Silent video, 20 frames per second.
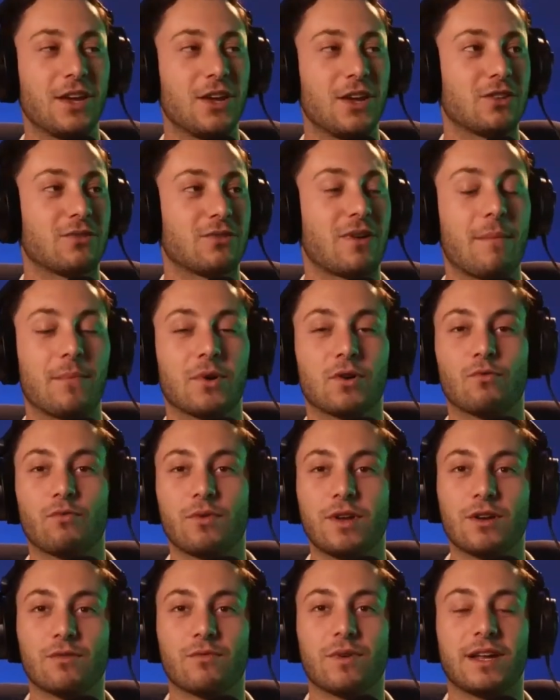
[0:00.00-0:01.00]
So I'm going to
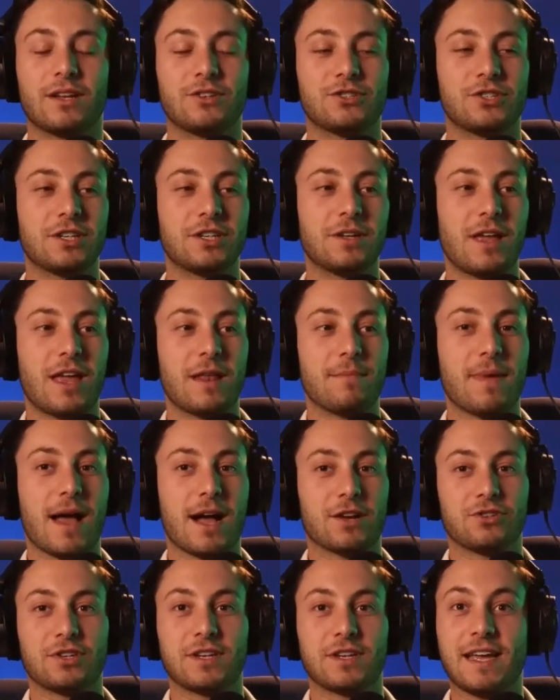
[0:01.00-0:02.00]
rearrange it and
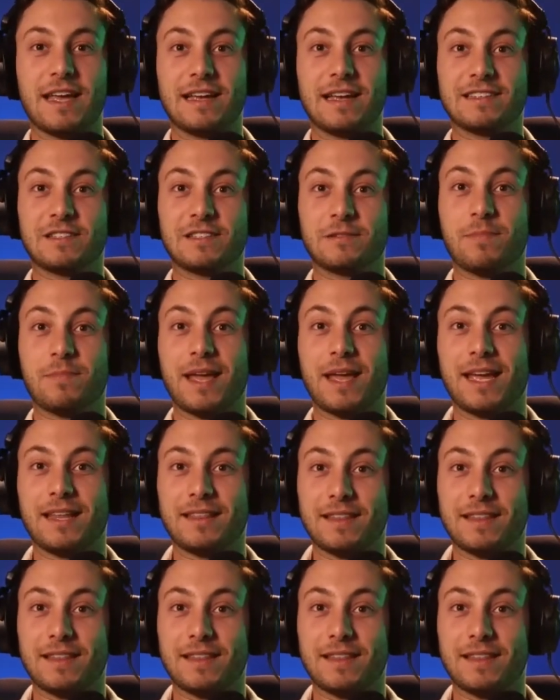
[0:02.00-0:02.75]
actually expand the